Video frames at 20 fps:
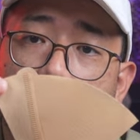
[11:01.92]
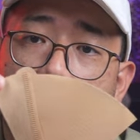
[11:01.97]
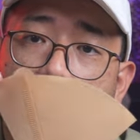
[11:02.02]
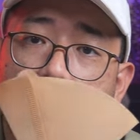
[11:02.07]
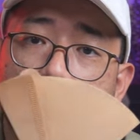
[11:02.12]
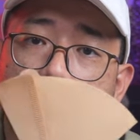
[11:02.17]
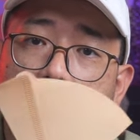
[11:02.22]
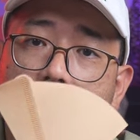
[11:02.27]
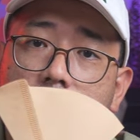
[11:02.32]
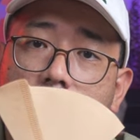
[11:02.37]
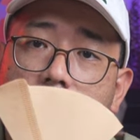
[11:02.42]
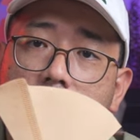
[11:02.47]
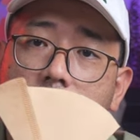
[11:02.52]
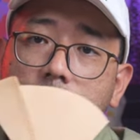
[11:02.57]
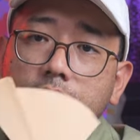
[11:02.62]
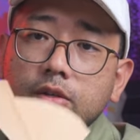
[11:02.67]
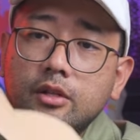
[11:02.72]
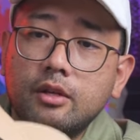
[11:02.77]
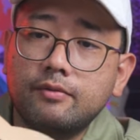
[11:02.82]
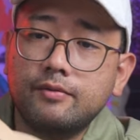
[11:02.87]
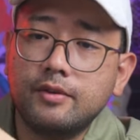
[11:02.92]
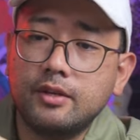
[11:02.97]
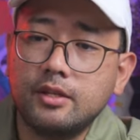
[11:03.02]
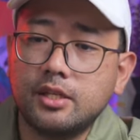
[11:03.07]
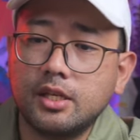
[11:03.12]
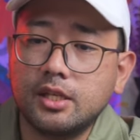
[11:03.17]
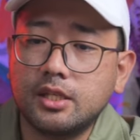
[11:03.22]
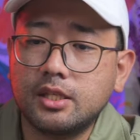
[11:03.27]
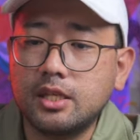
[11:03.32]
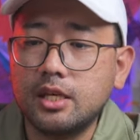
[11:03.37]
as compared to the
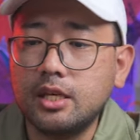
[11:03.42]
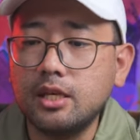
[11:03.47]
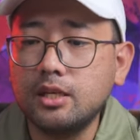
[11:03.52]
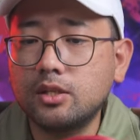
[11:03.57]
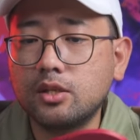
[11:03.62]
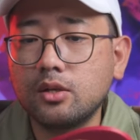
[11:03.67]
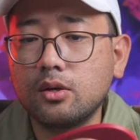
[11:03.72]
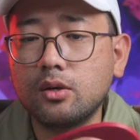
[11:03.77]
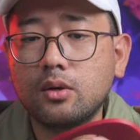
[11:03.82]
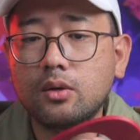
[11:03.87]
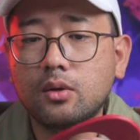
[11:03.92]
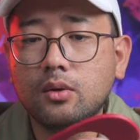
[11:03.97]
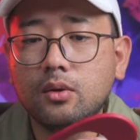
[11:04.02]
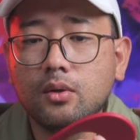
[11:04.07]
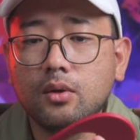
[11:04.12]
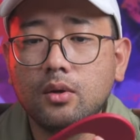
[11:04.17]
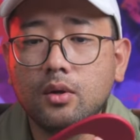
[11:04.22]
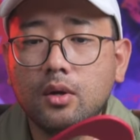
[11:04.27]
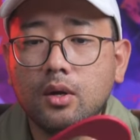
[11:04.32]
V60, so